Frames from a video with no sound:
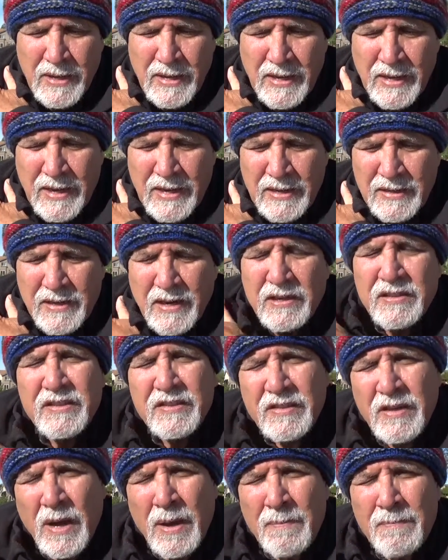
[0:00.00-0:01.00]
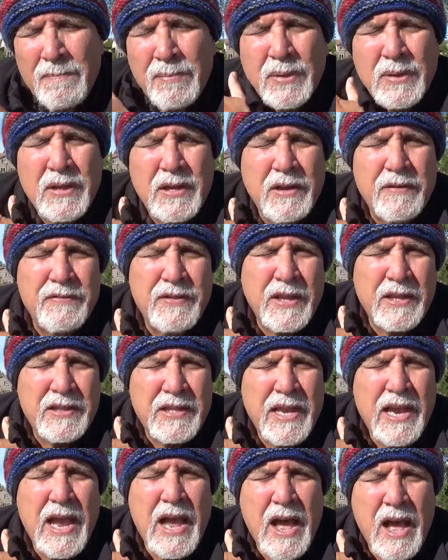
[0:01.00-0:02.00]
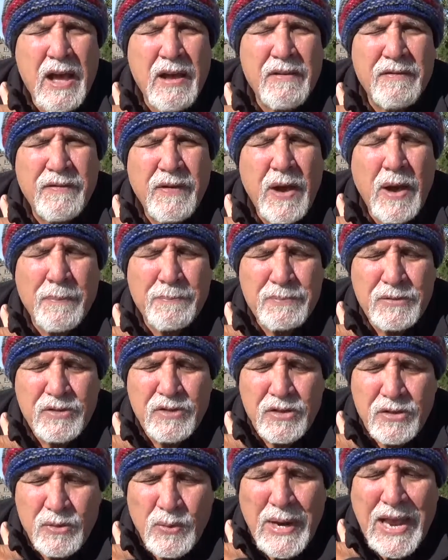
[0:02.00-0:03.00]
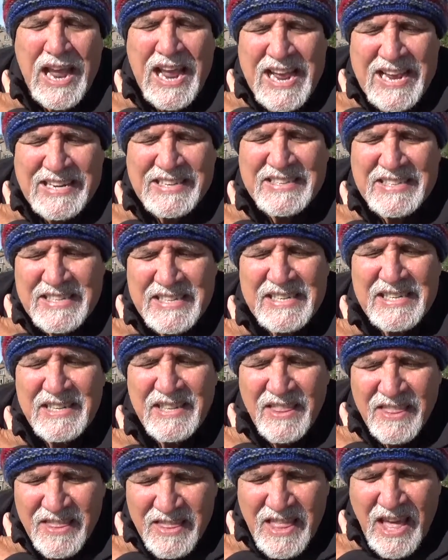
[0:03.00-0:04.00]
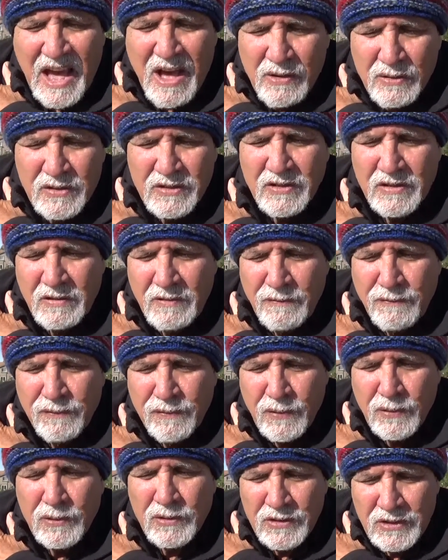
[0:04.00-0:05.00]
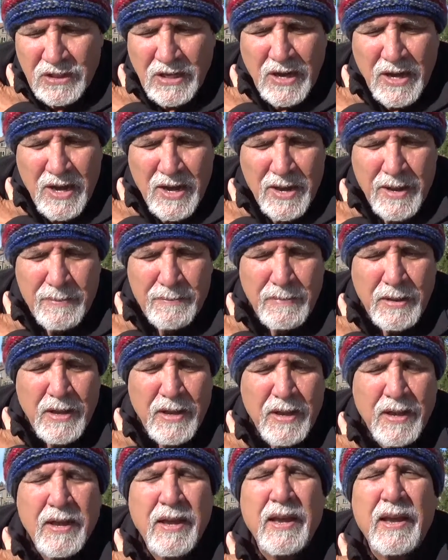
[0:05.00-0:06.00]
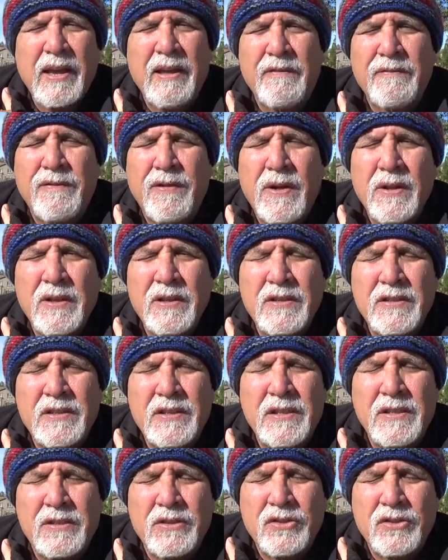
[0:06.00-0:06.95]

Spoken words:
and some believe that they have up to 18,000 full-time and volunteer